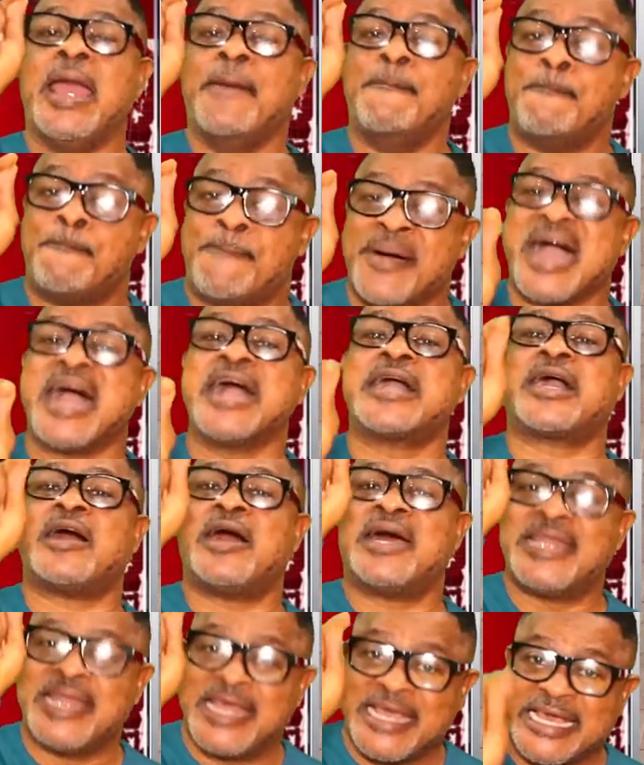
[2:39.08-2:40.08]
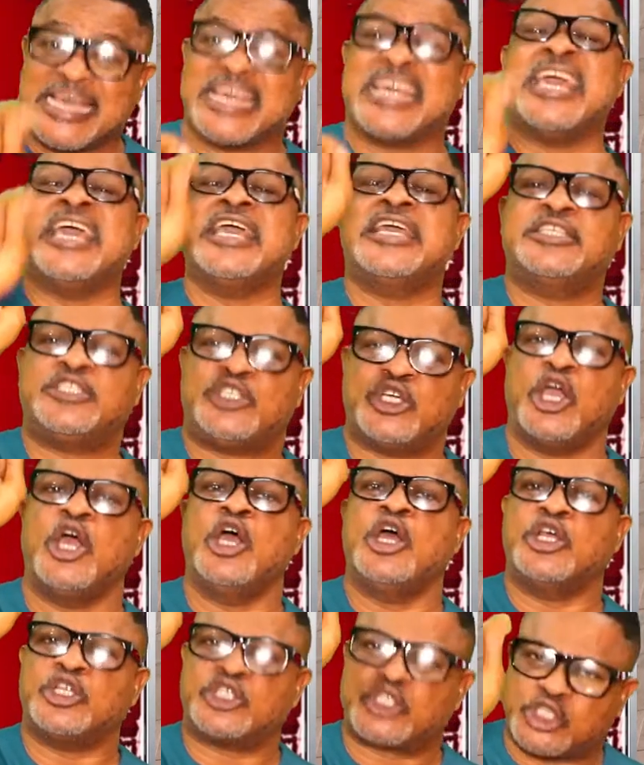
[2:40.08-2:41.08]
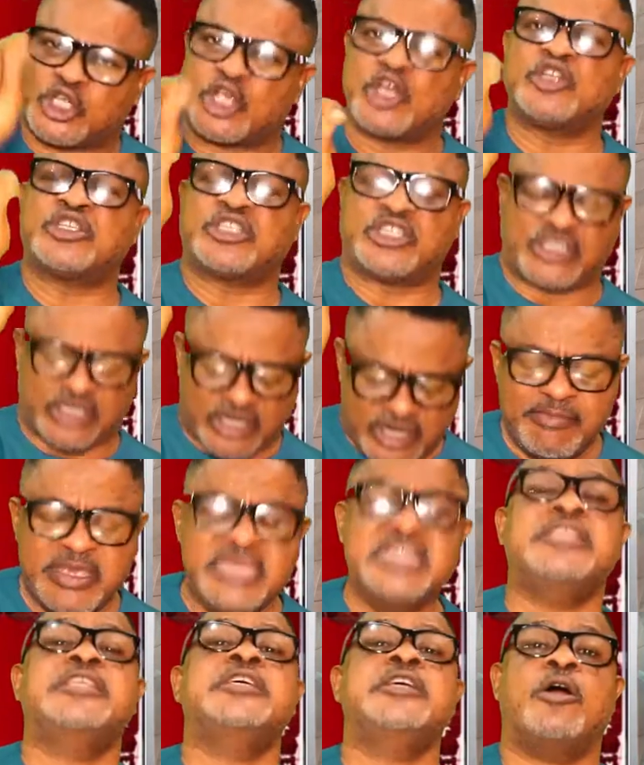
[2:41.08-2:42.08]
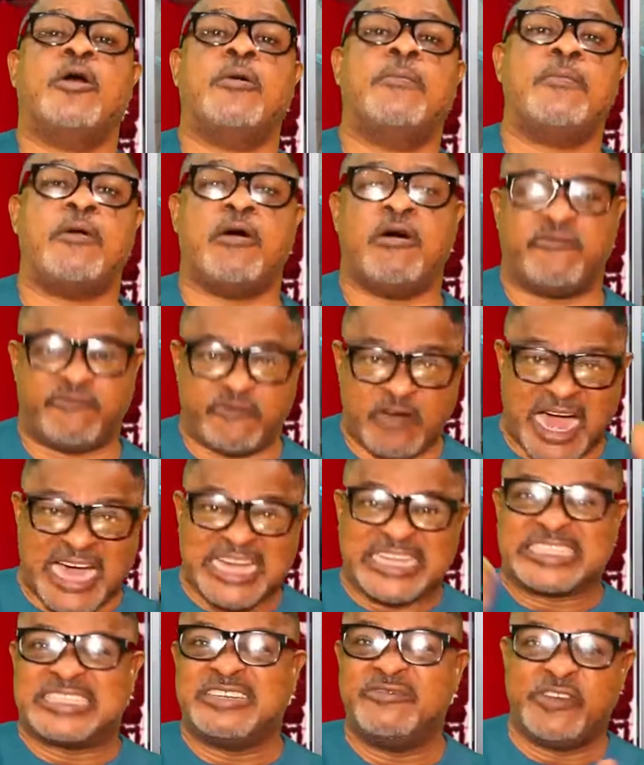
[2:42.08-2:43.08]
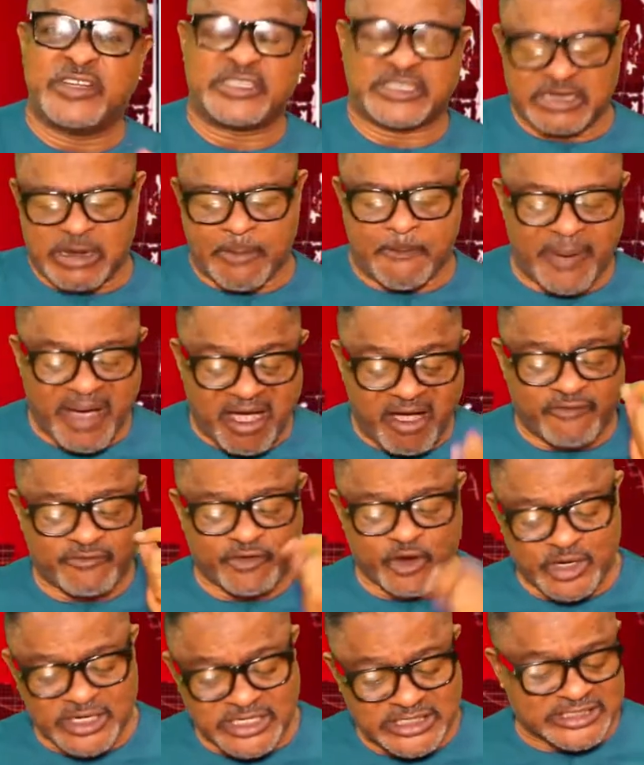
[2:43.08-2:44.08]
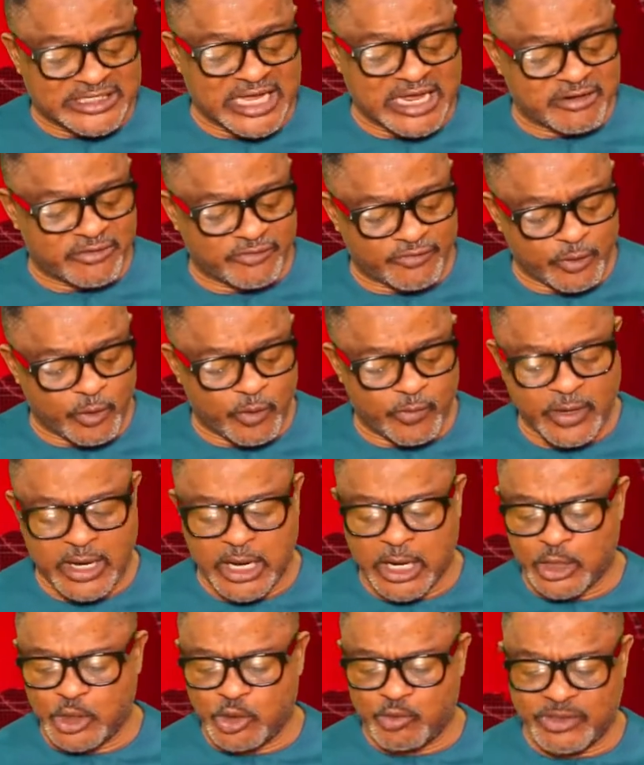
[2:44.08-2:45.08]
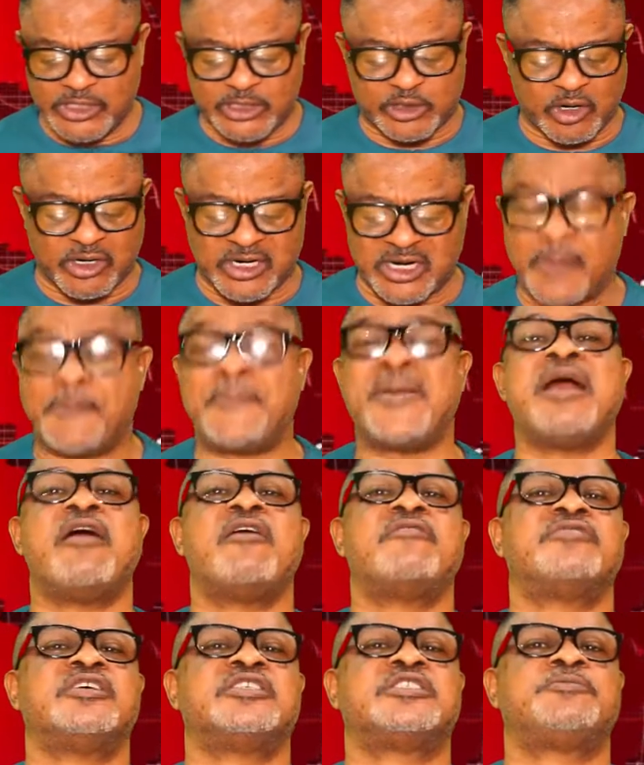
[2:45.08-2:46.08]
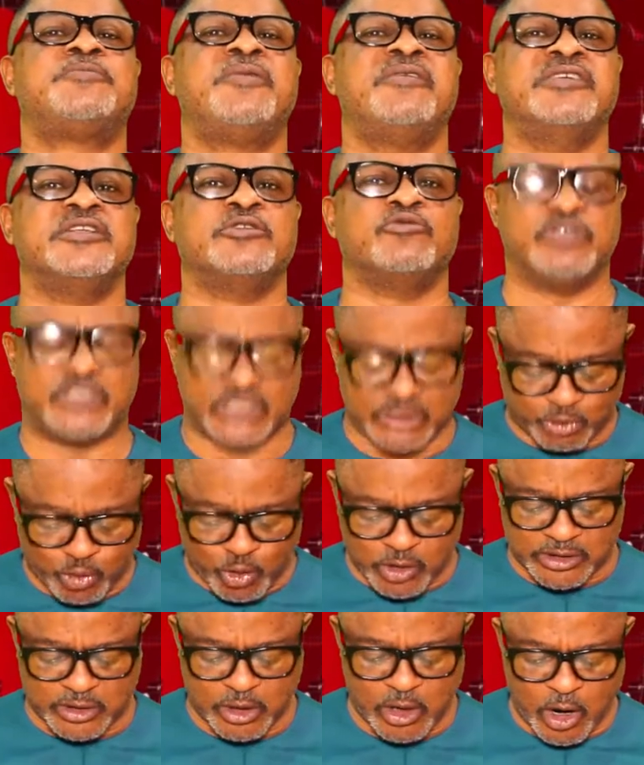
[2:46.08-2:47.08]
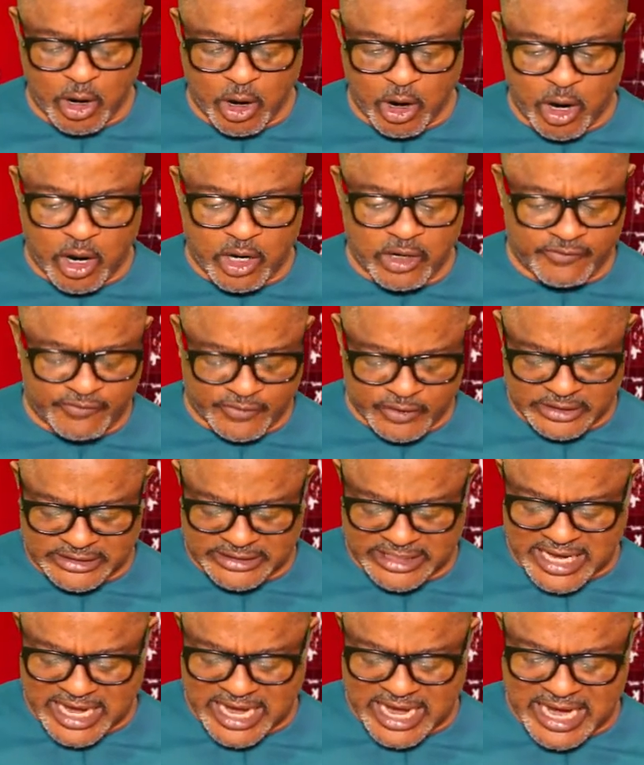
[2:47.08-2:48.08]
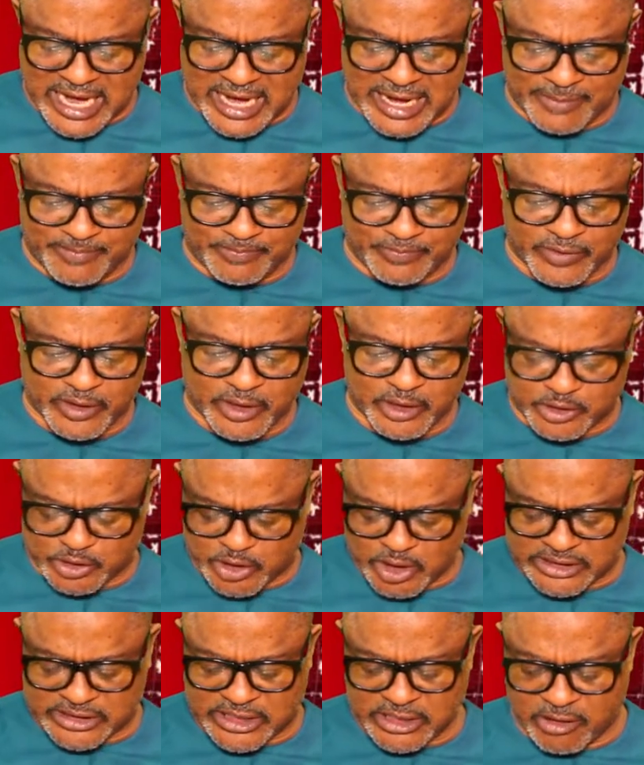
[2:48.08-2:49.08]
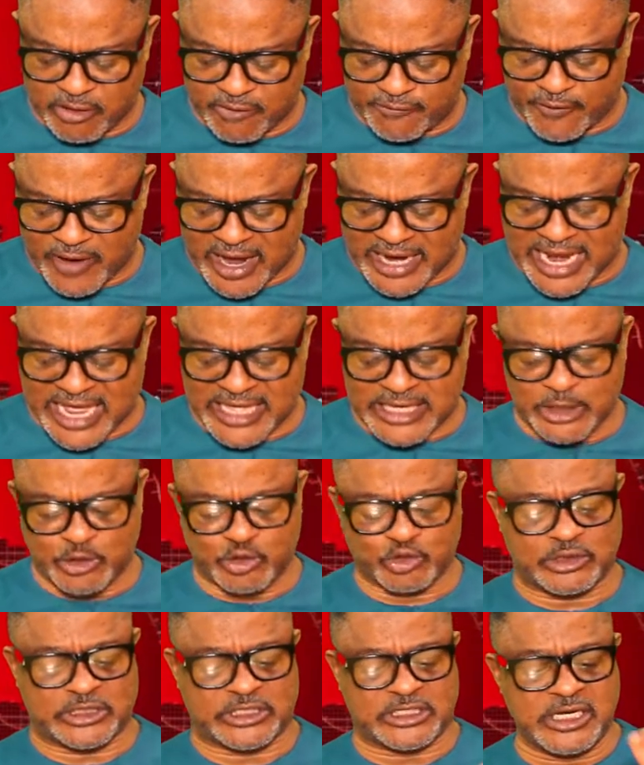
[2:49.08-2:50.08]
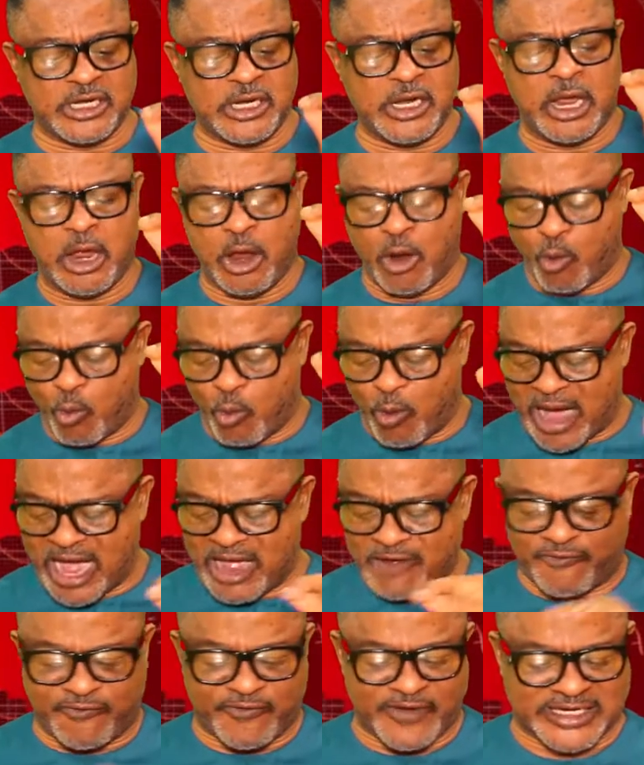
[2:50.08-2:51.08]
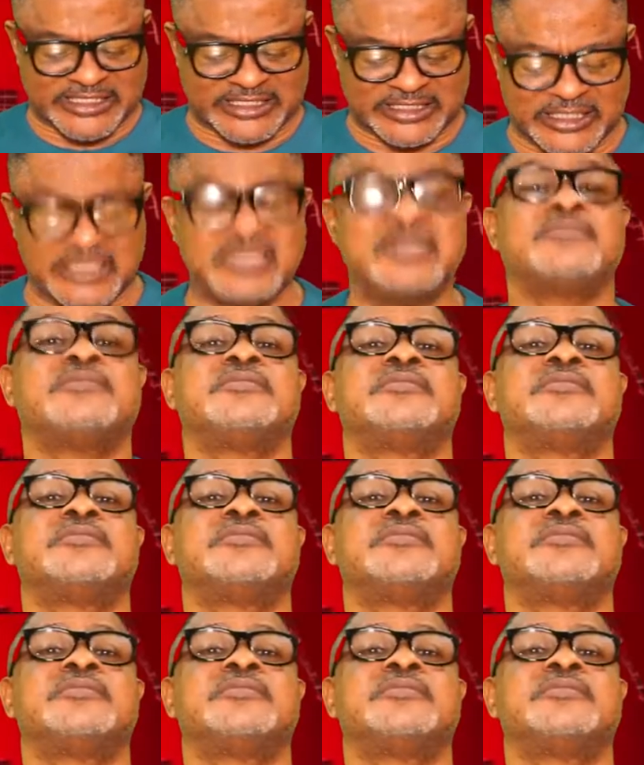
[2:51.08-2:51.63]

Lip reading: embark and engage such medium of activating the power of God inside of you. You will return in the power of the Spirit, which is what all of us are trusting God for. I like you to see why fasting